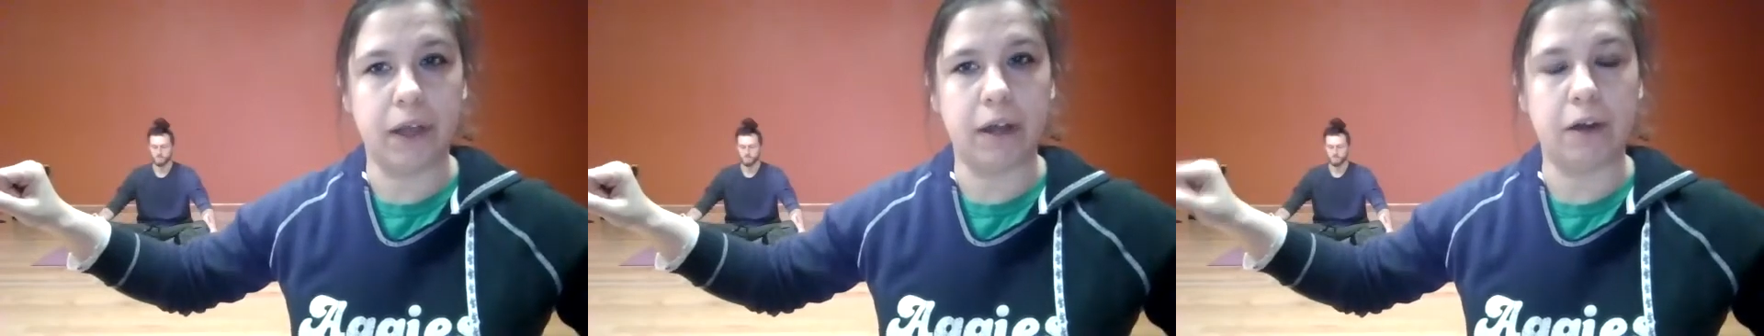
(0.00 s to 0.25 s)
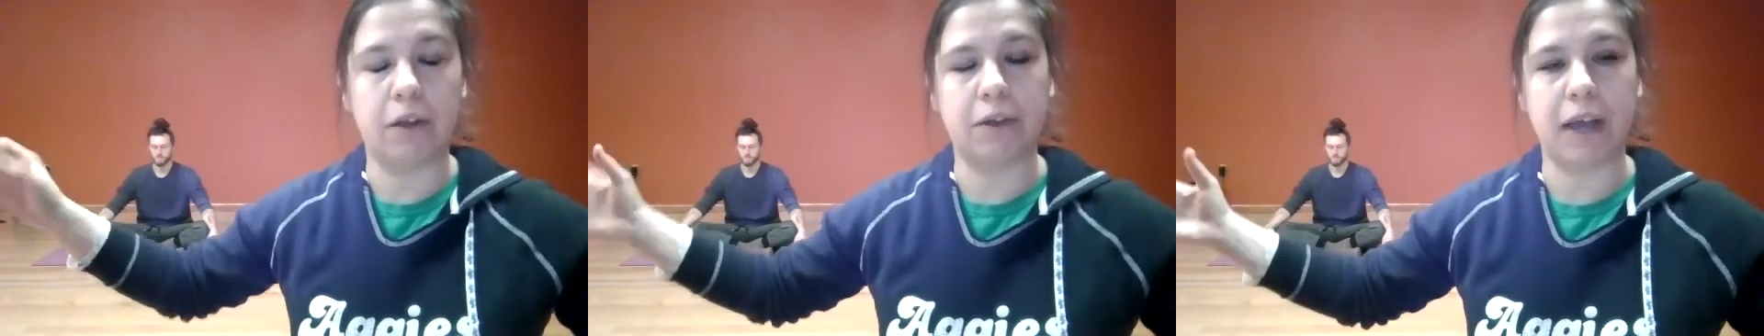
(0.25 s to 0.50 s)
and
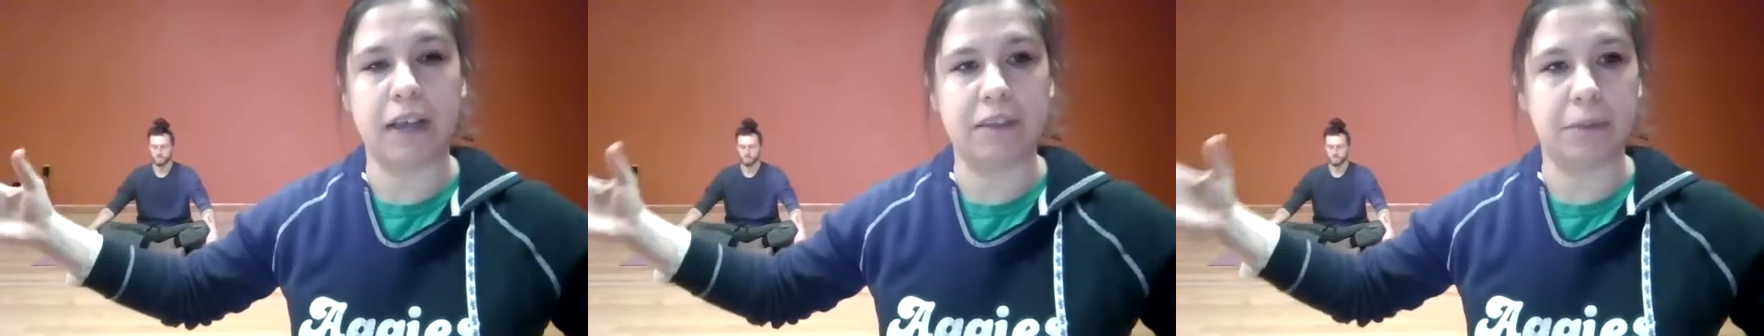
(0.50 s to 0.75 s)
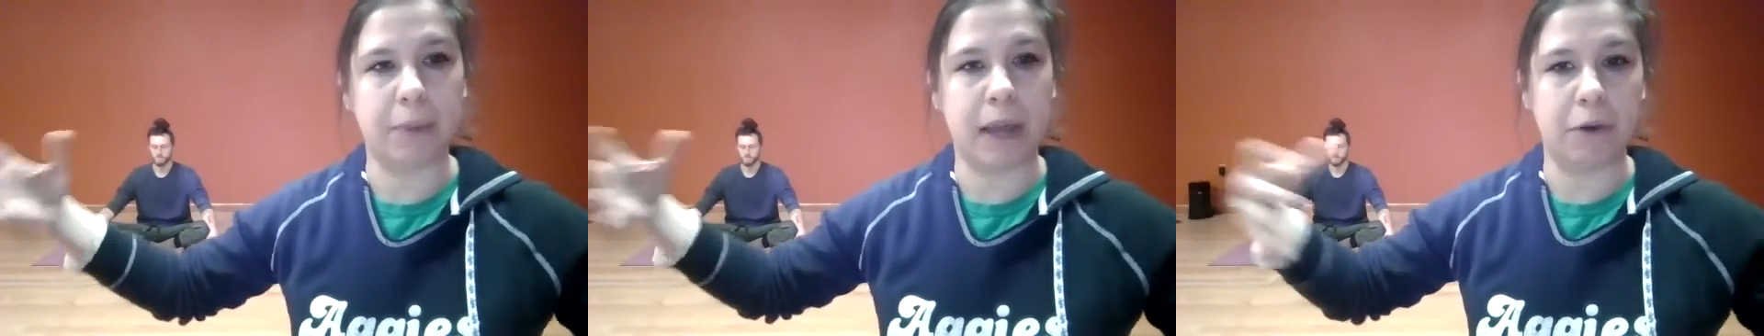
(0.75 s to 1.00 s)
it also has
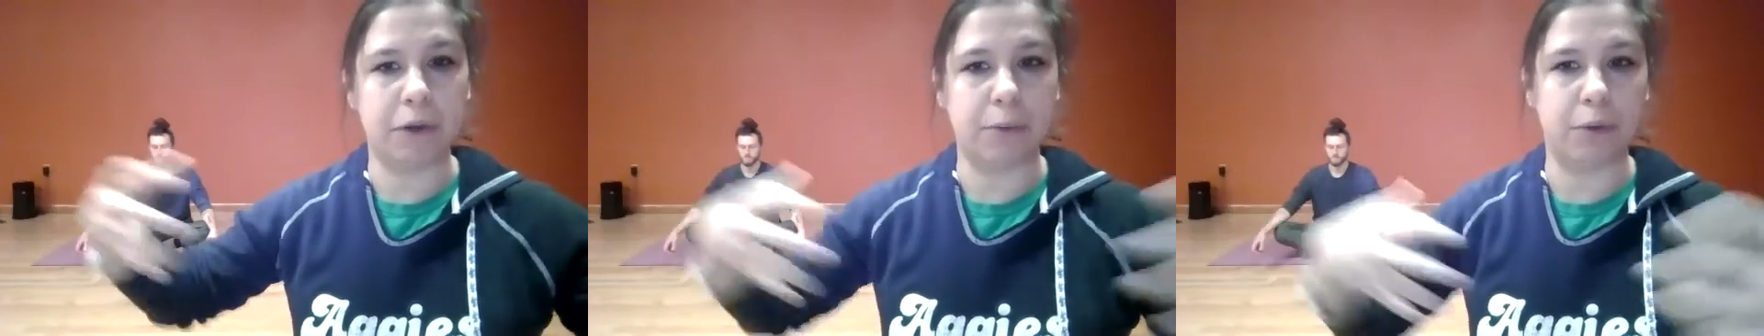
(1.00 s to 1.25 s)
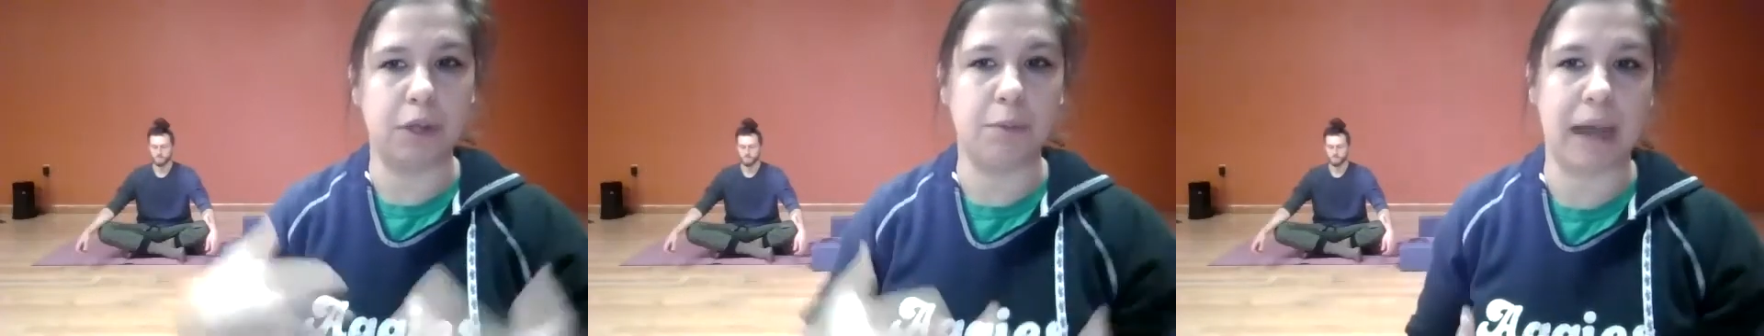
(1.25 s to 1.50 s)
the power to
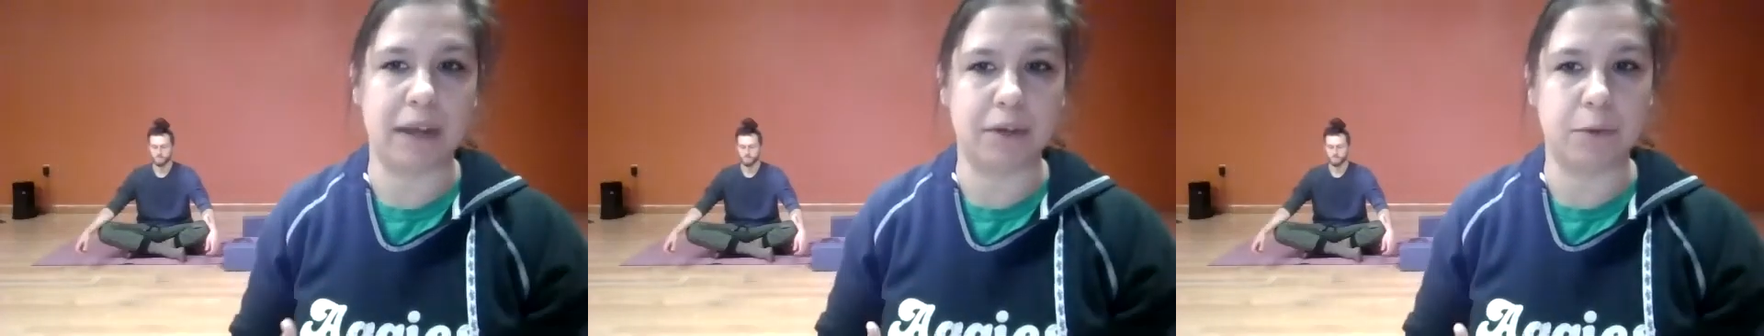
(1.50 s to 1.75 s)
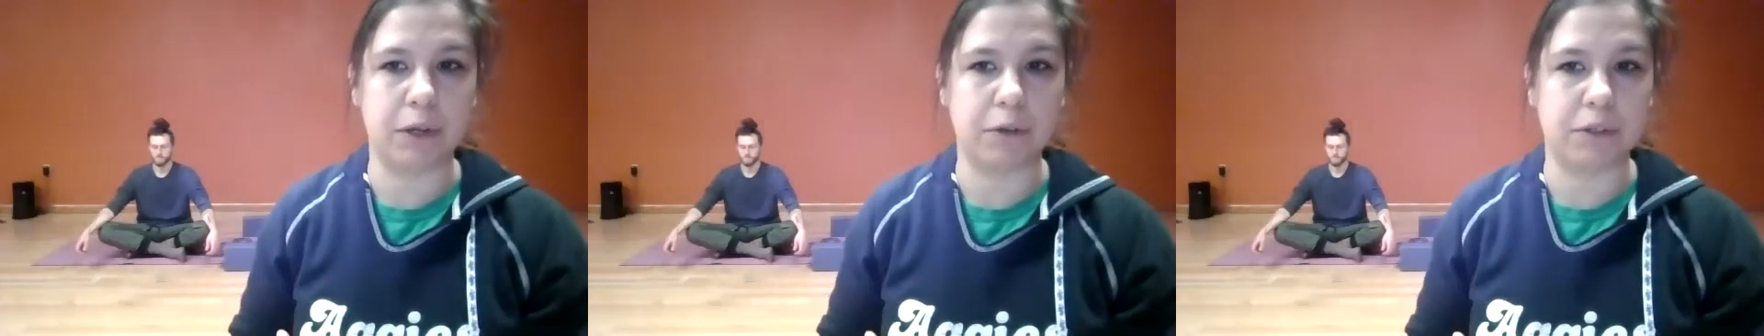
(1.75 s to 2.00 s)
bring you back
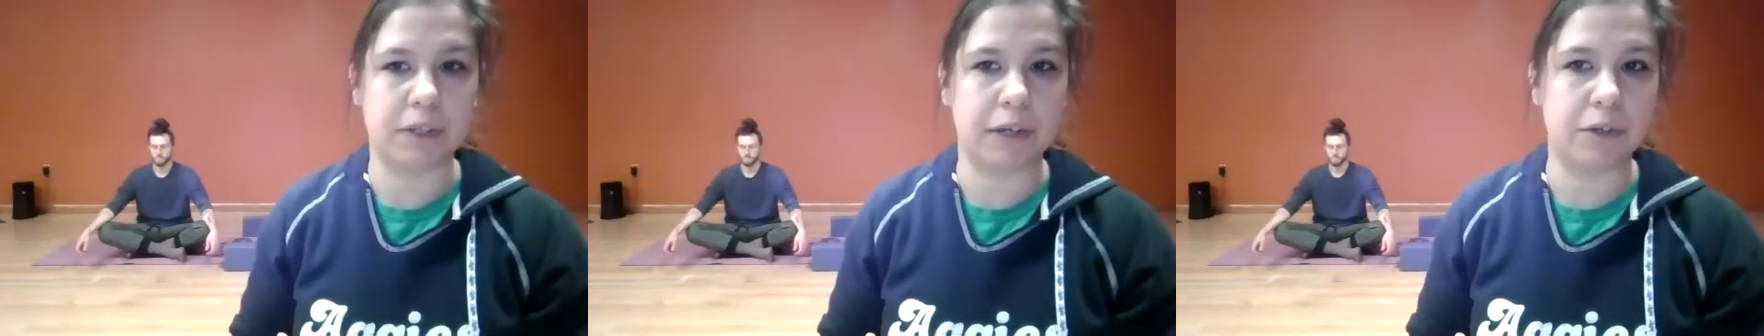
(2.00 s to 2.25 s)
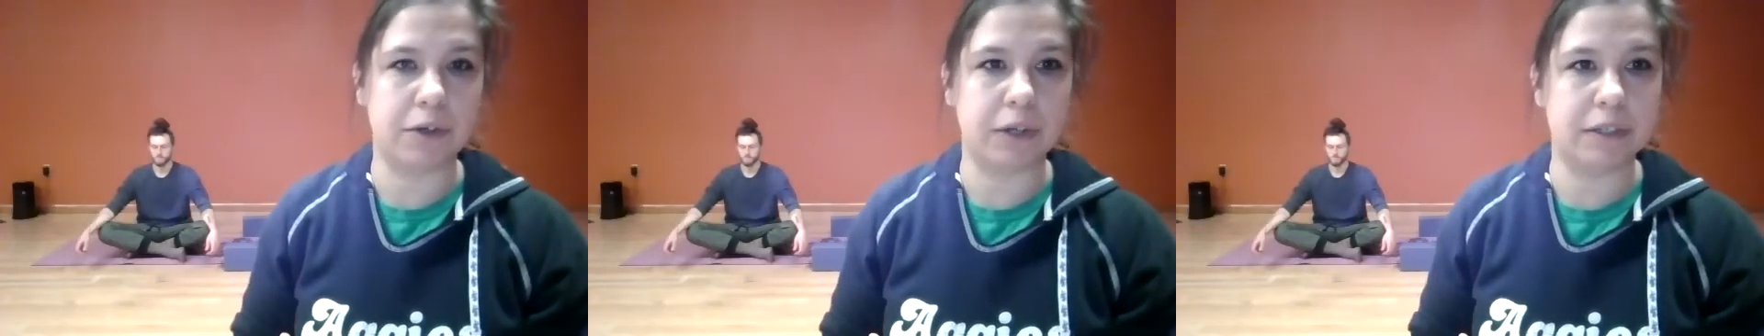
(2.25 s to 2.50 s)
to where your
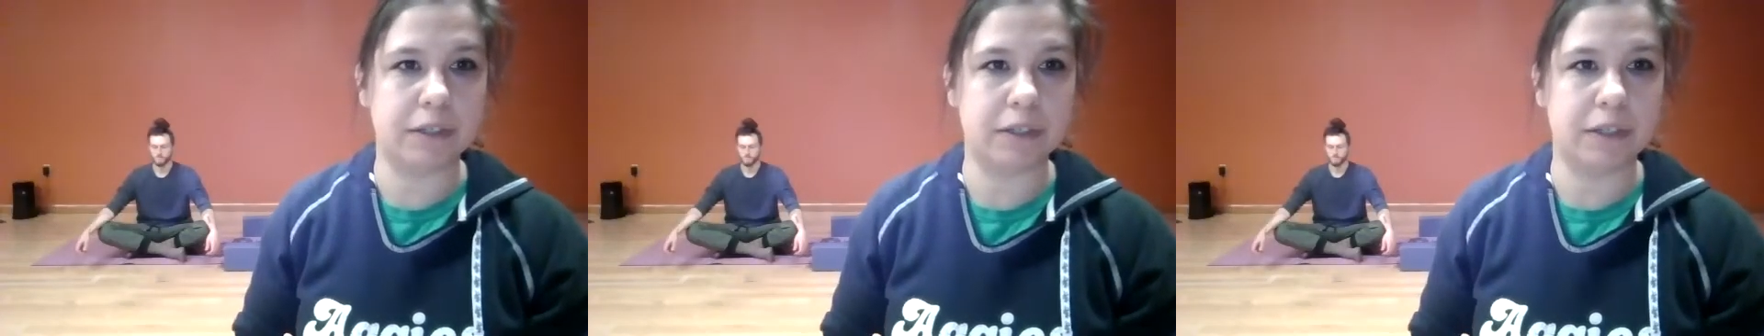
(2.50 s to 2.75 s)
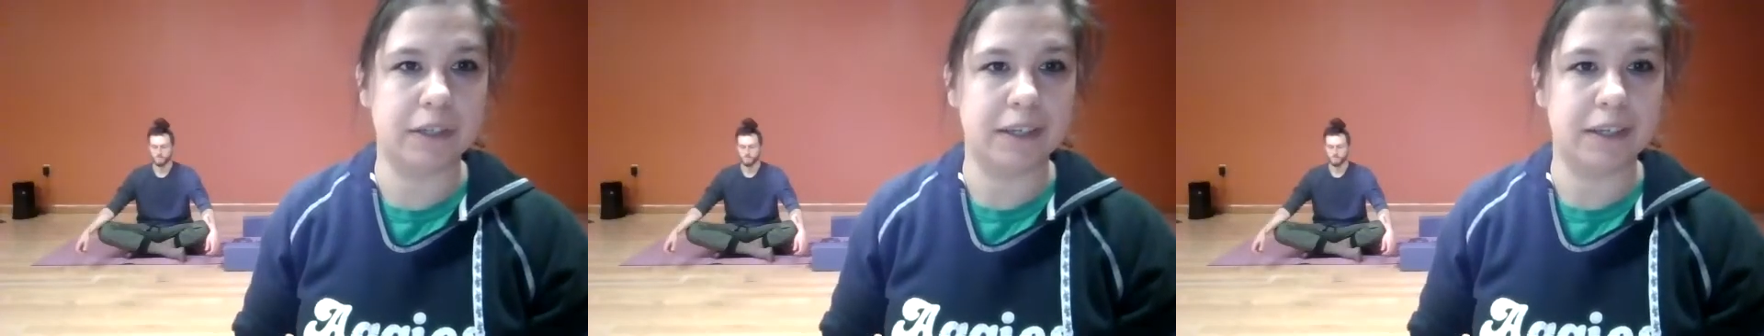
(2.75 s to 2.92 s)
center is.